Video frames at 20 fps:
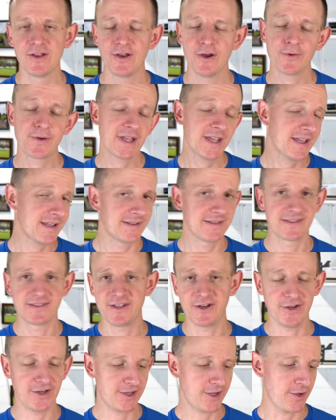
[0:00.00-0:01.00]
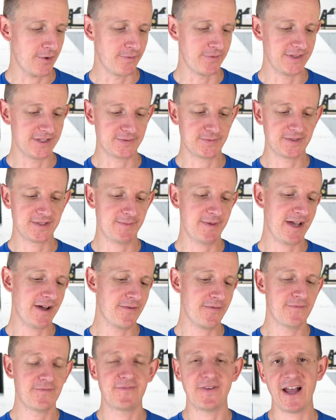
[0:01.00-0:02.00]
Okay, there you go. This was
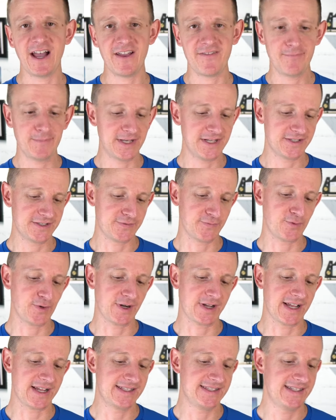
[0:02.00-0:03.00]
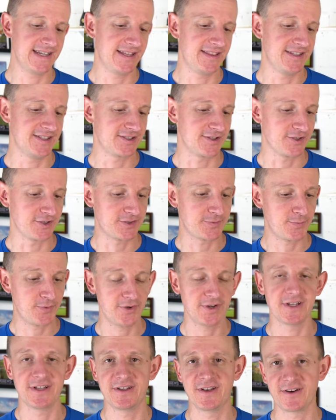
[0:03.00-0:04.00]
about five minutes of work. I'd say this looks
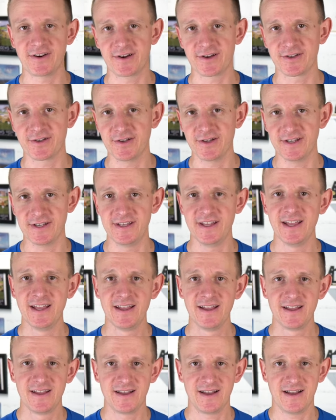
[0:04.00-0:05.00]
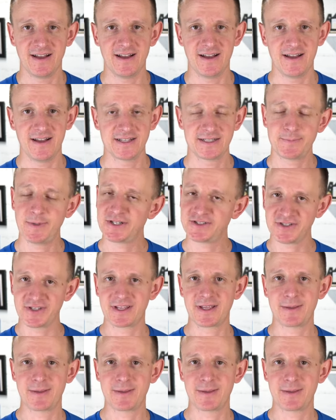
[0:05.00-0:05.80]
pretty darn good uh, especially